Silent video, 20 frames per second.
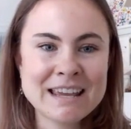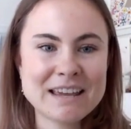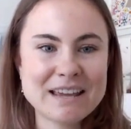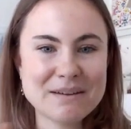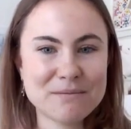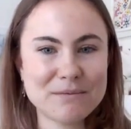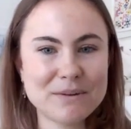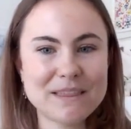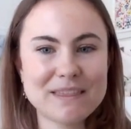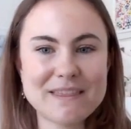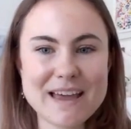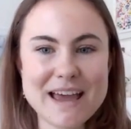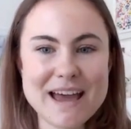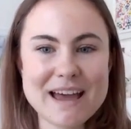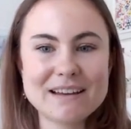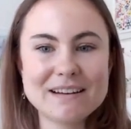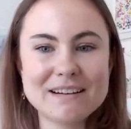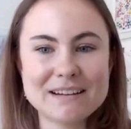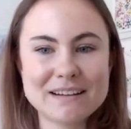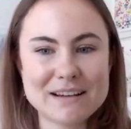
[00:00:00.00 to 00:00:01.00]
and with
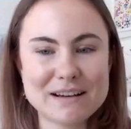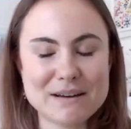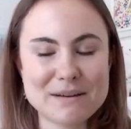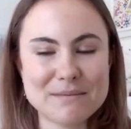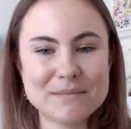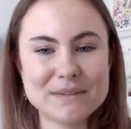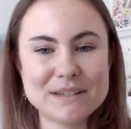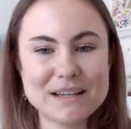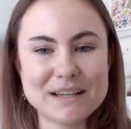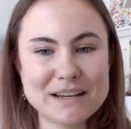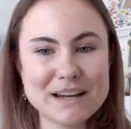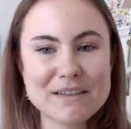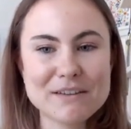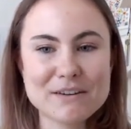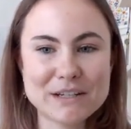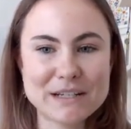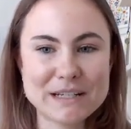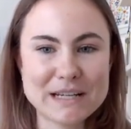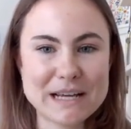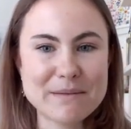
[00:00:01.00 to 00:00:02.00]
that comes another
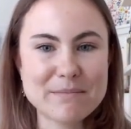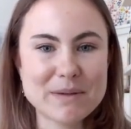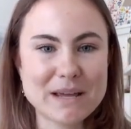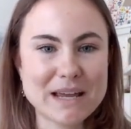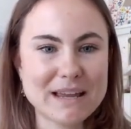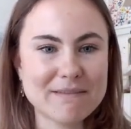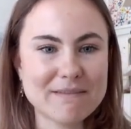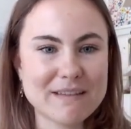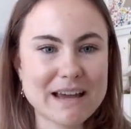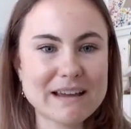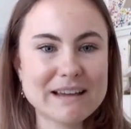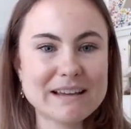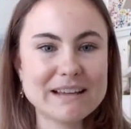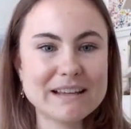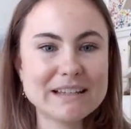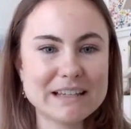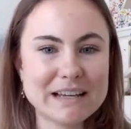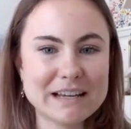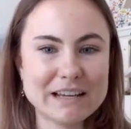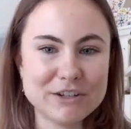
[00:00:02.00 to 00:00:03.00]
step, and that
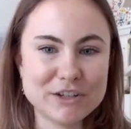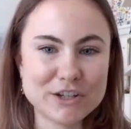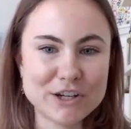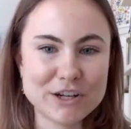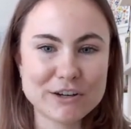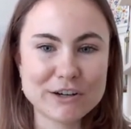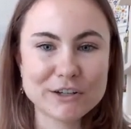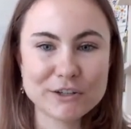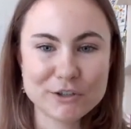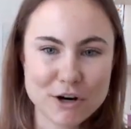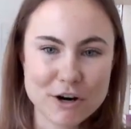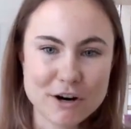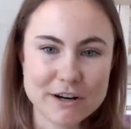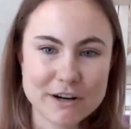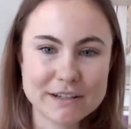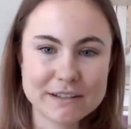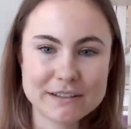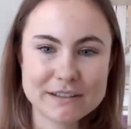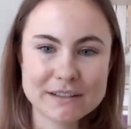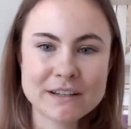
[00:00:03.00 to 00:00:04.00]
is engineering
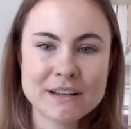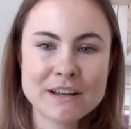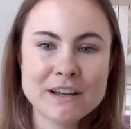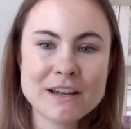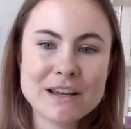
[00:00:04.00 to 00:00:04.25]
drawings.